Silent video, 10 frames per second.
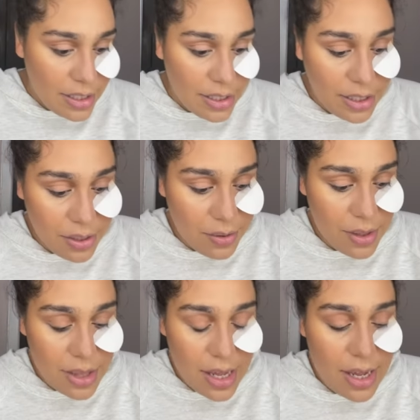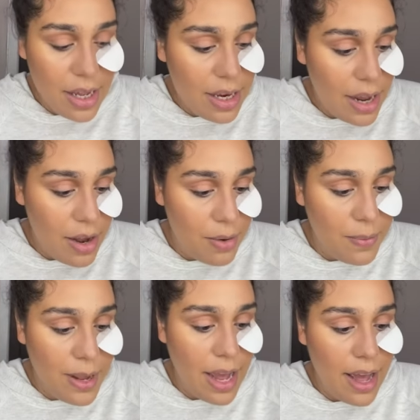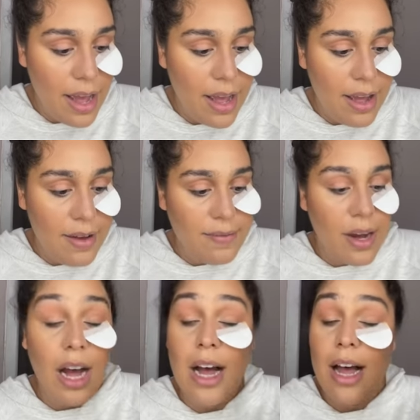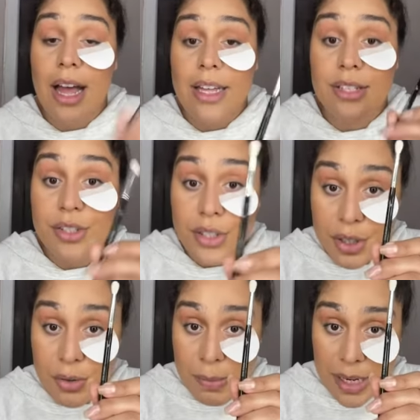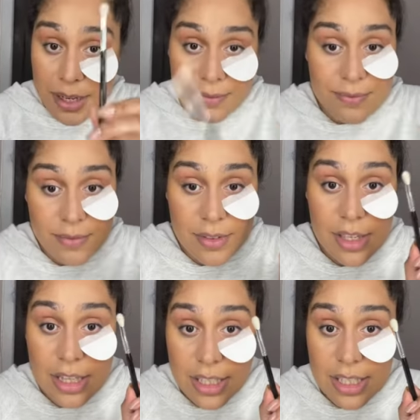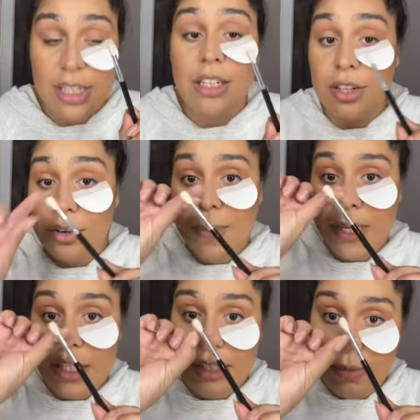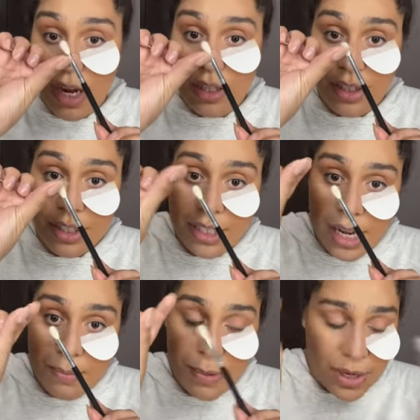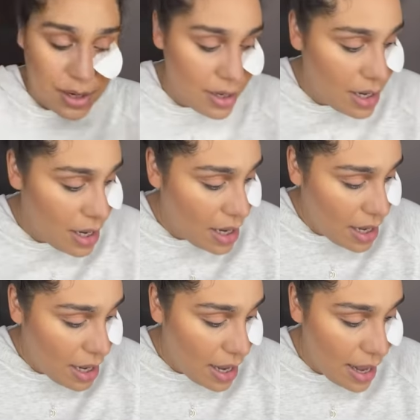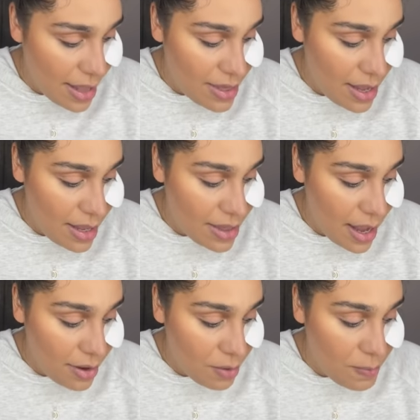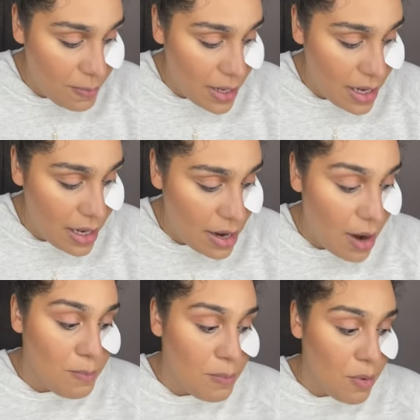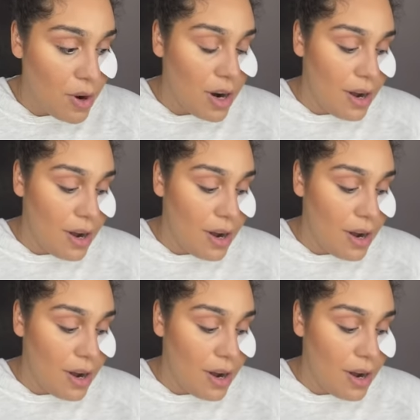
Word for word: So then we have uh, S2B. This is a little bit smaller, tapered, and then that'll be a more